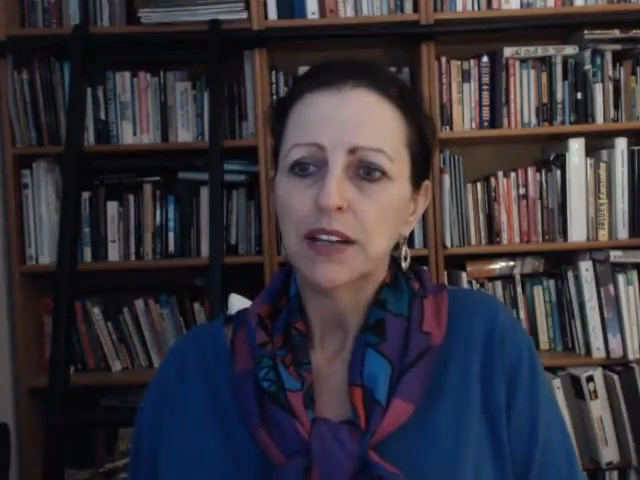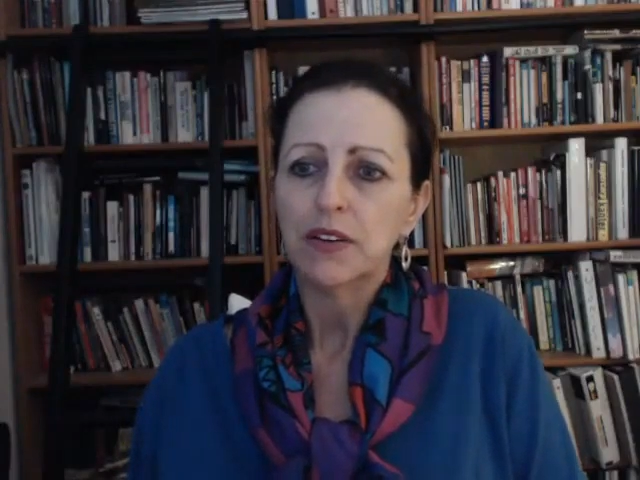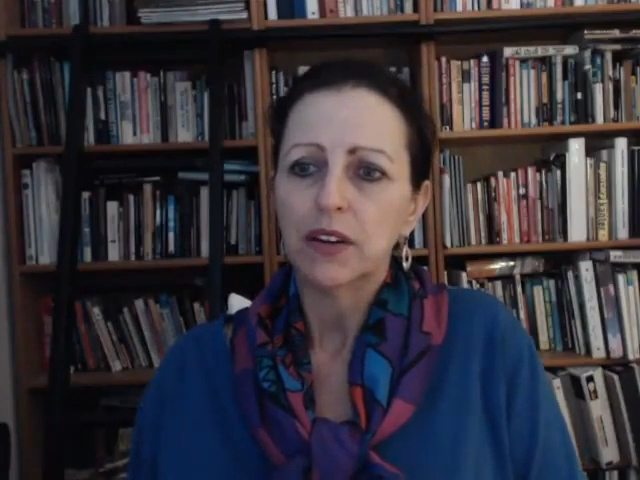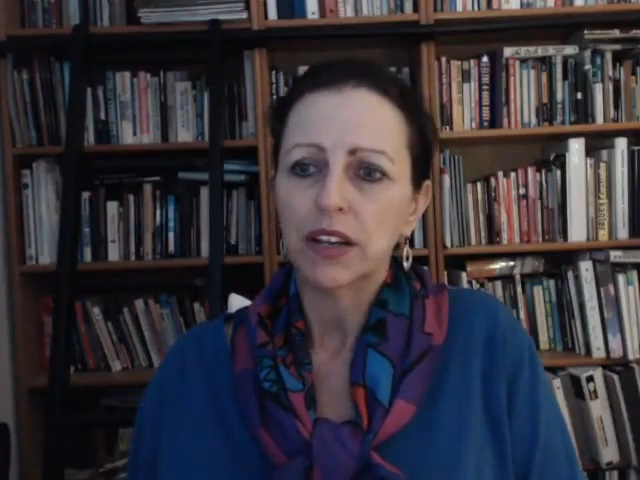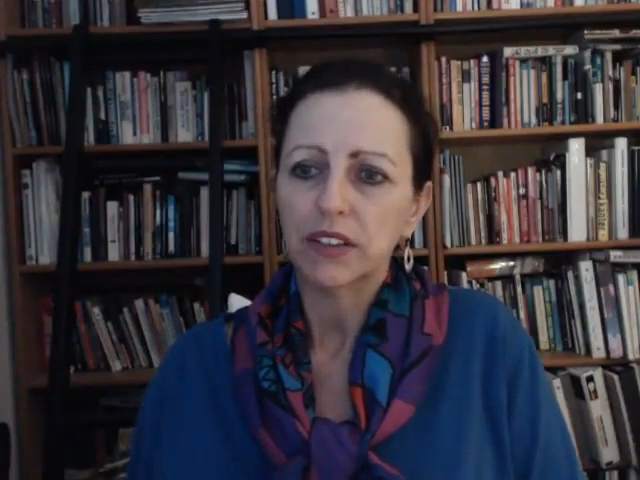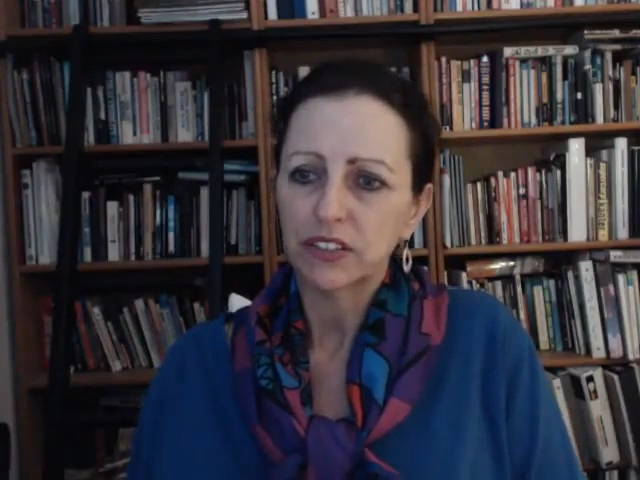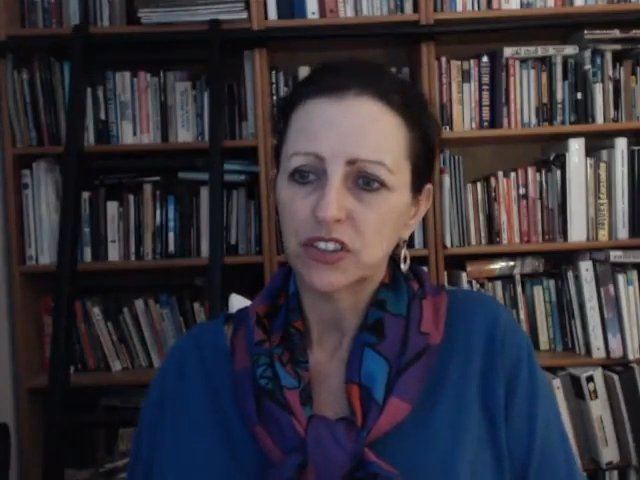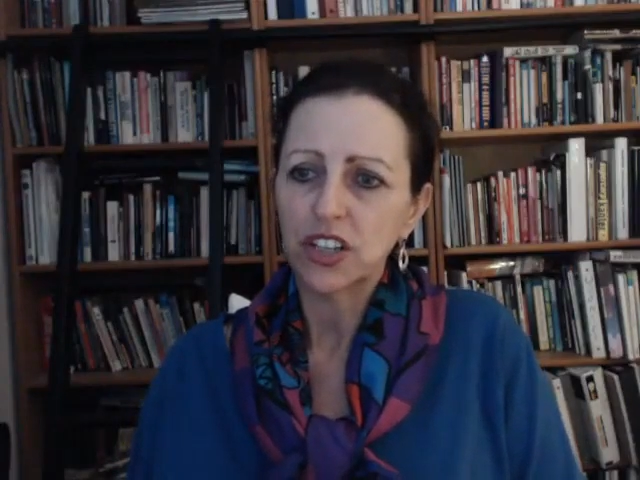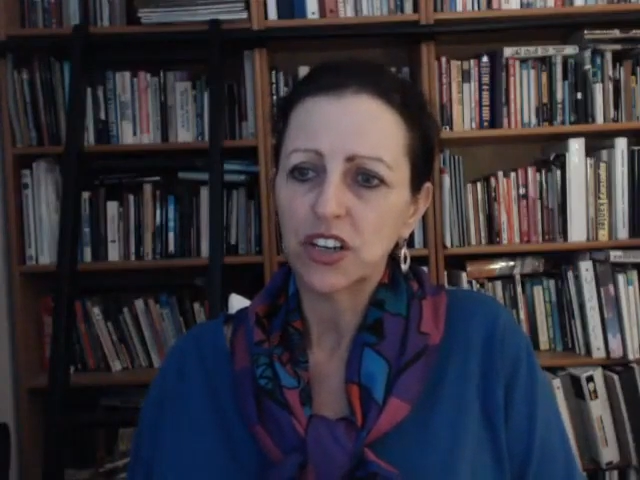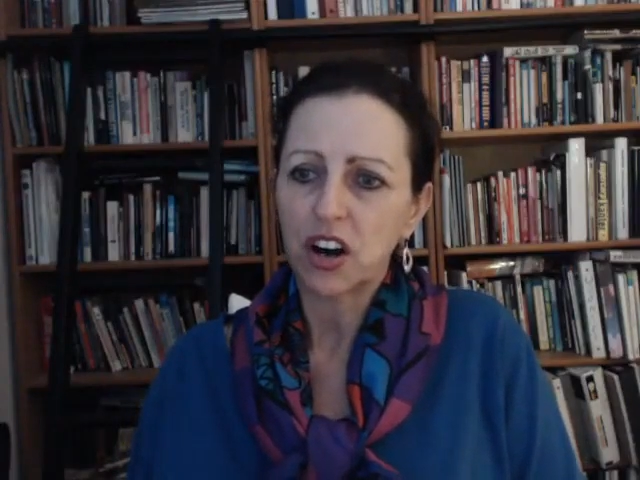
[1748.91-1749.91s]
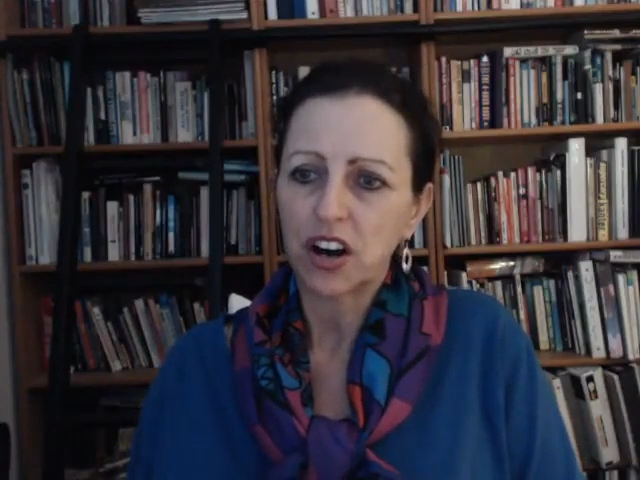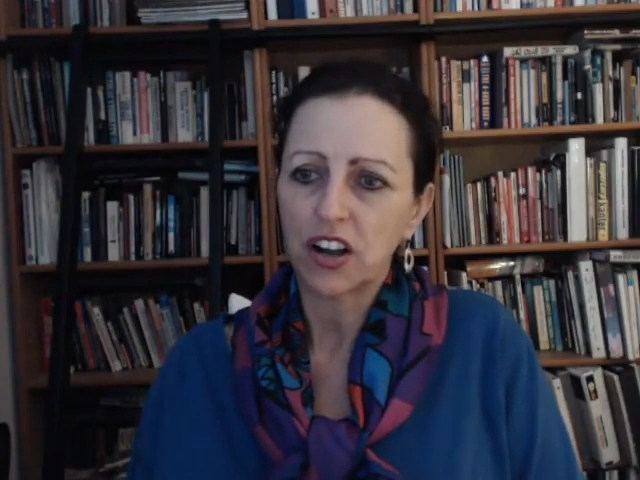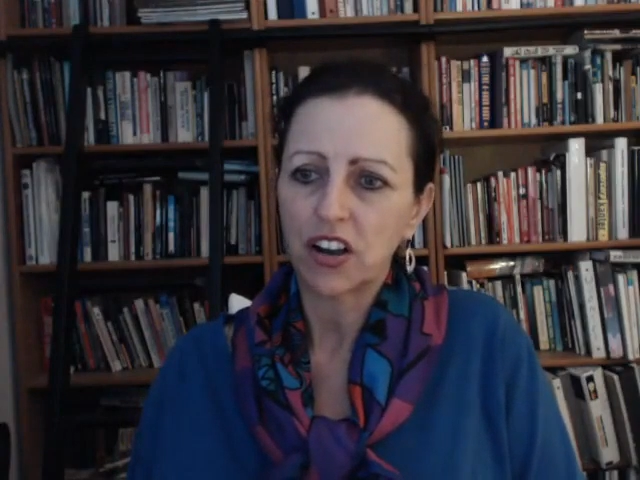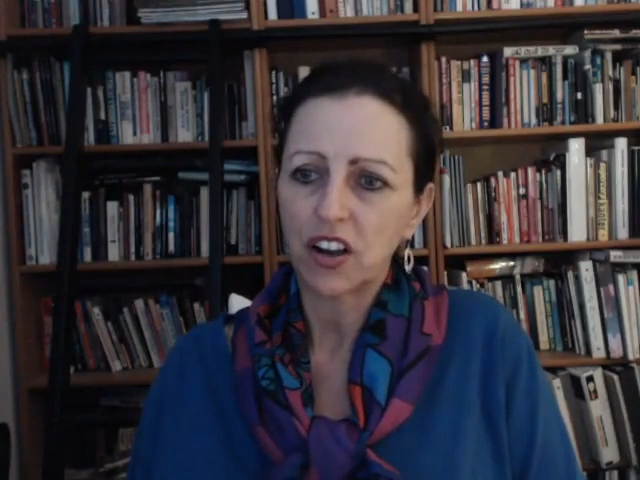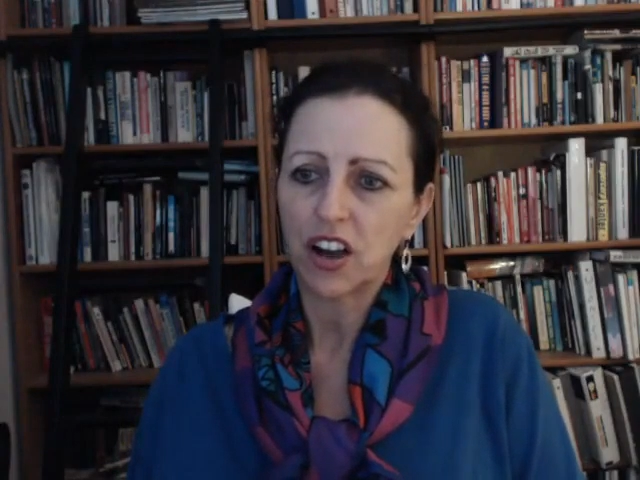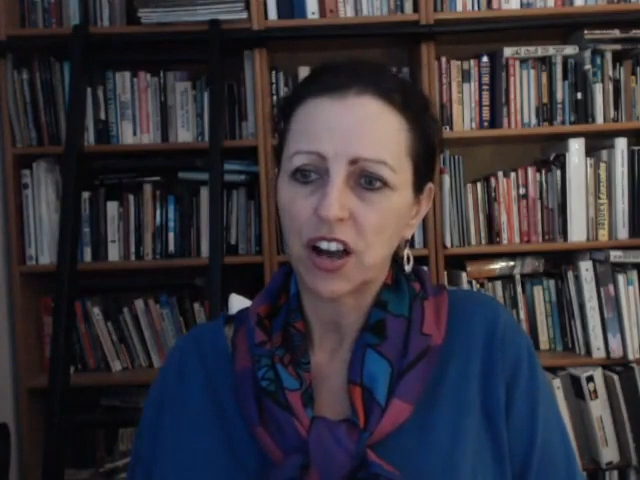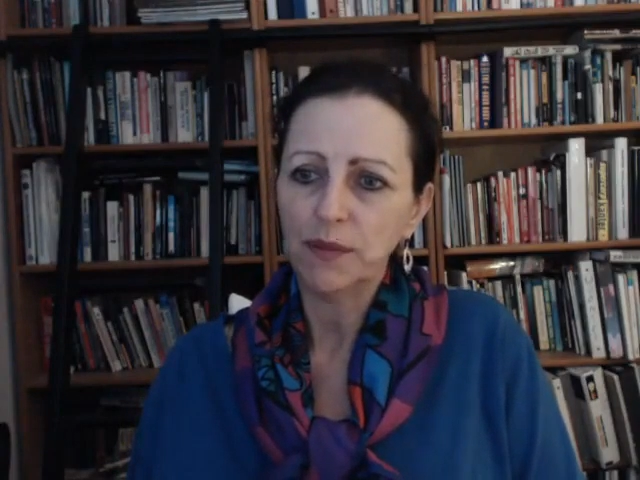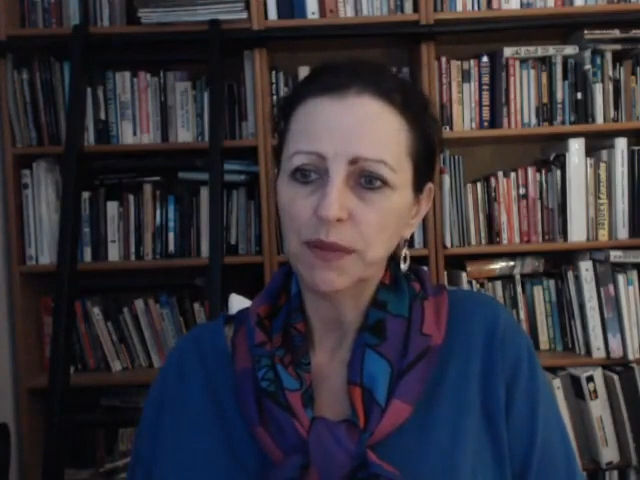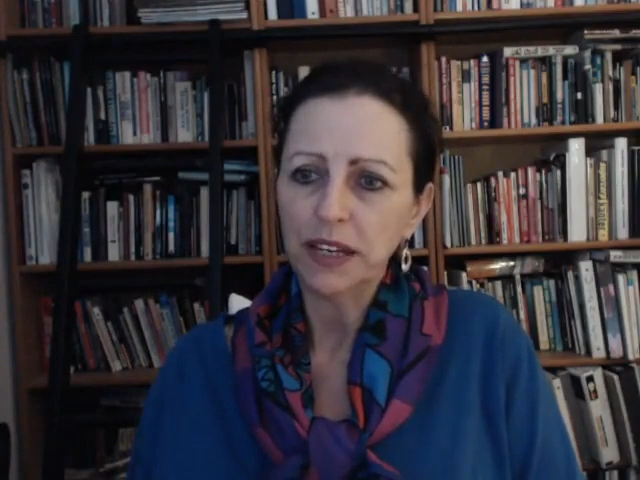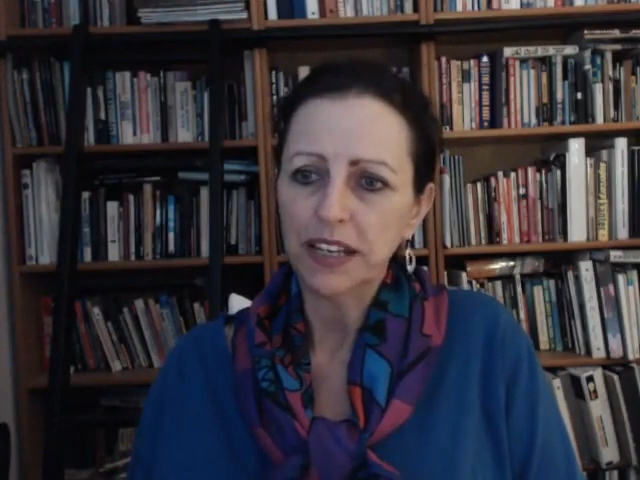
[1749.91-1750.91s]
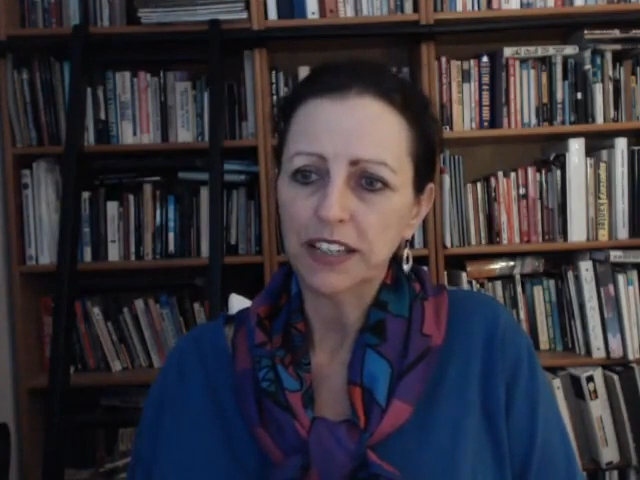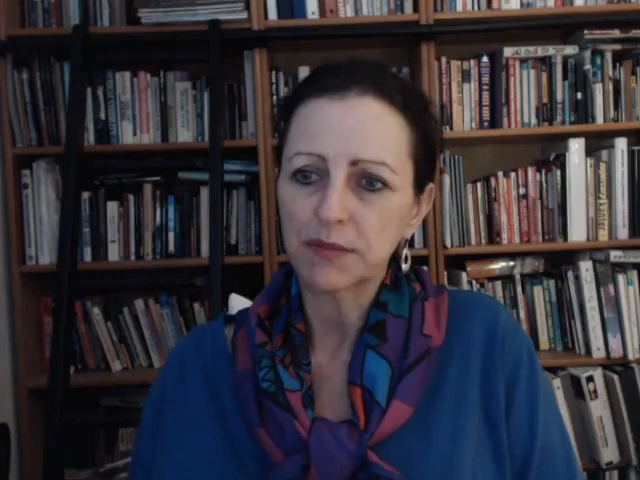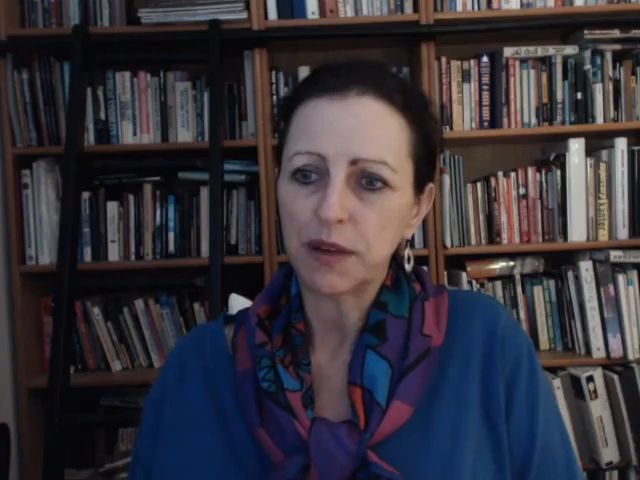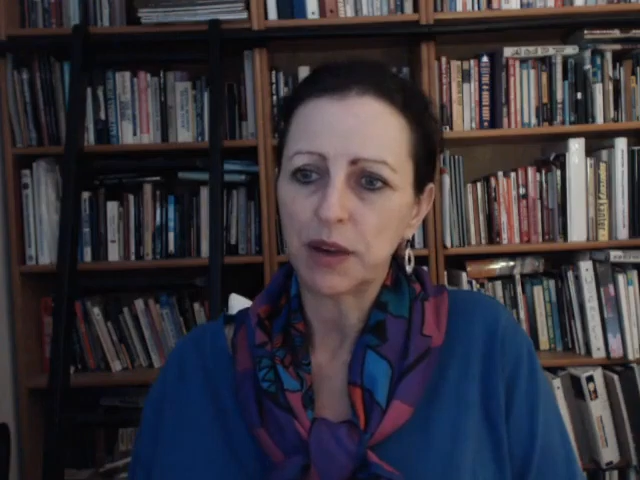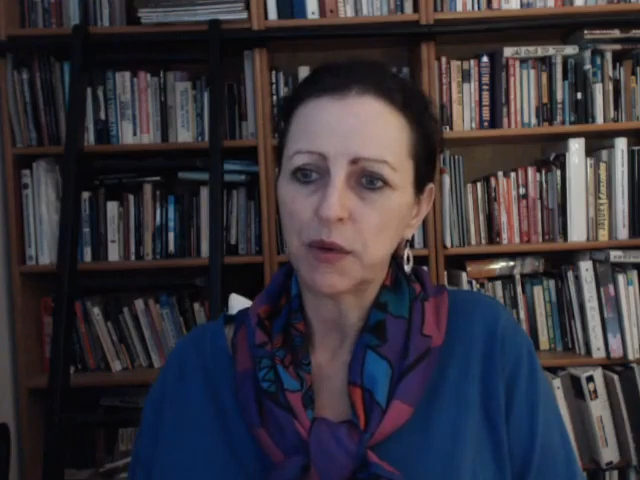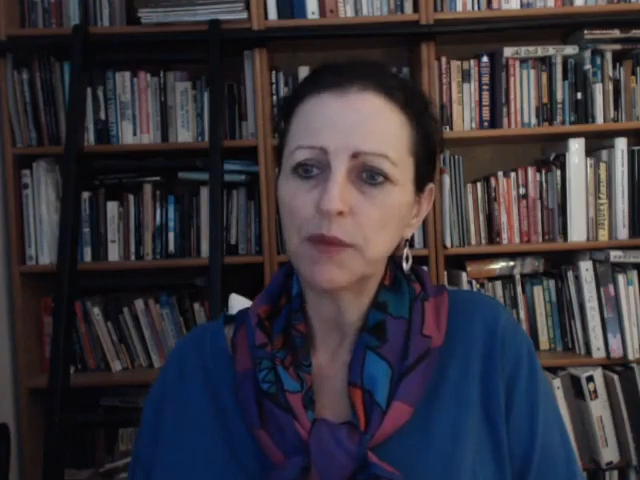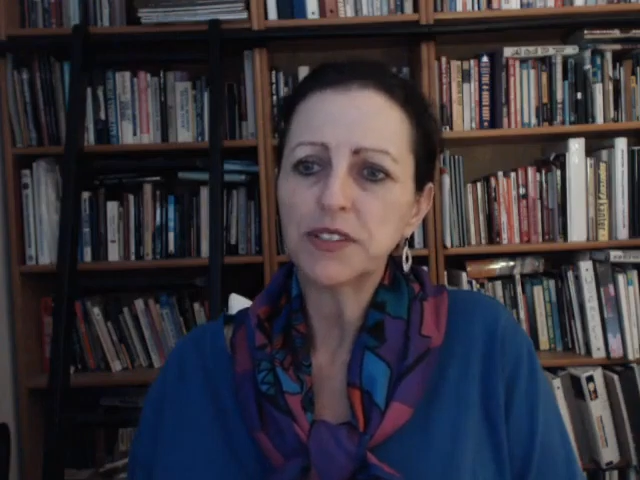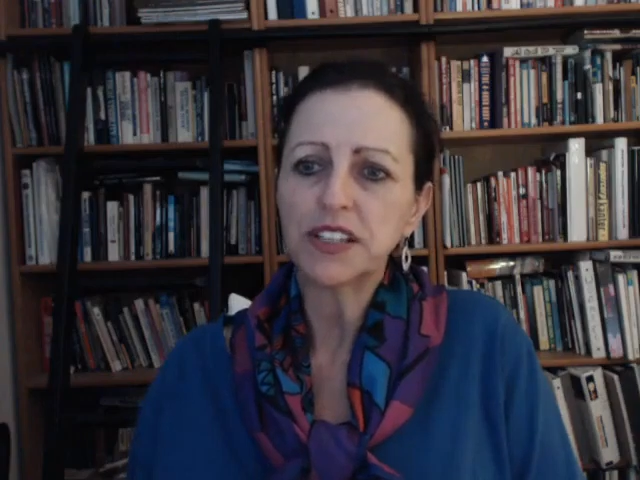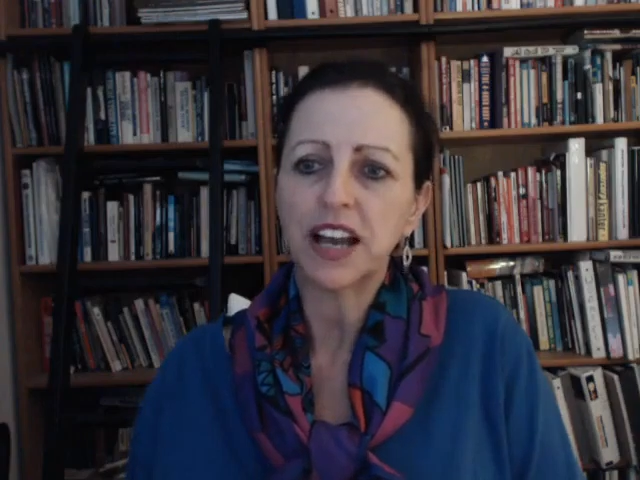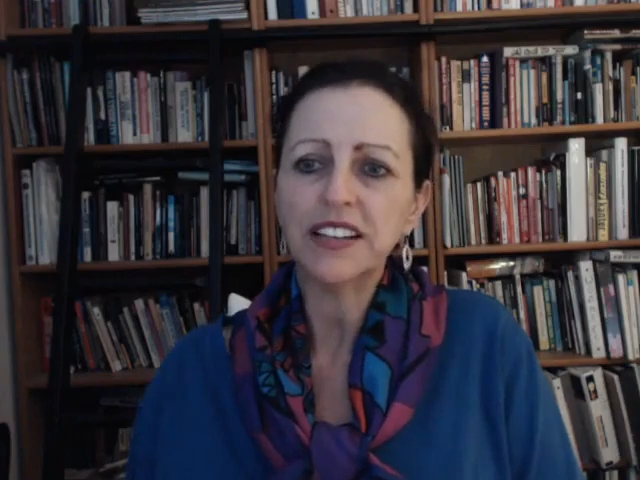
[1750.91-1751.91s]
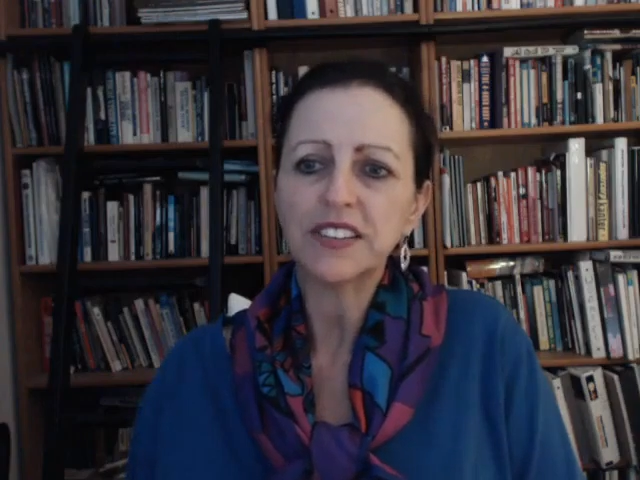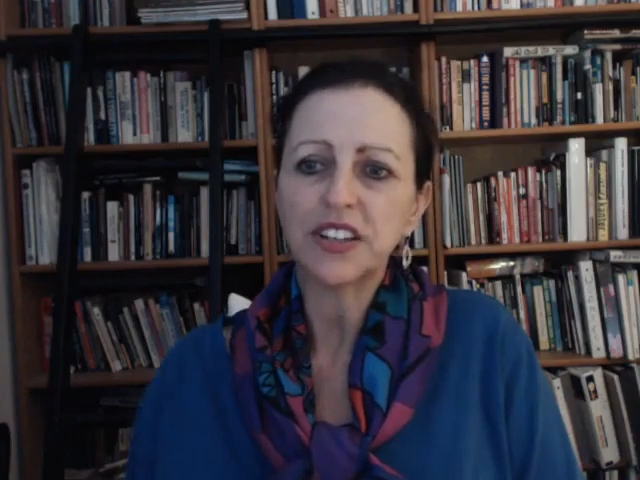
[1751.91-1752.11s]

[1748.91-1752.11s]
Well, ginacarr.com is my website.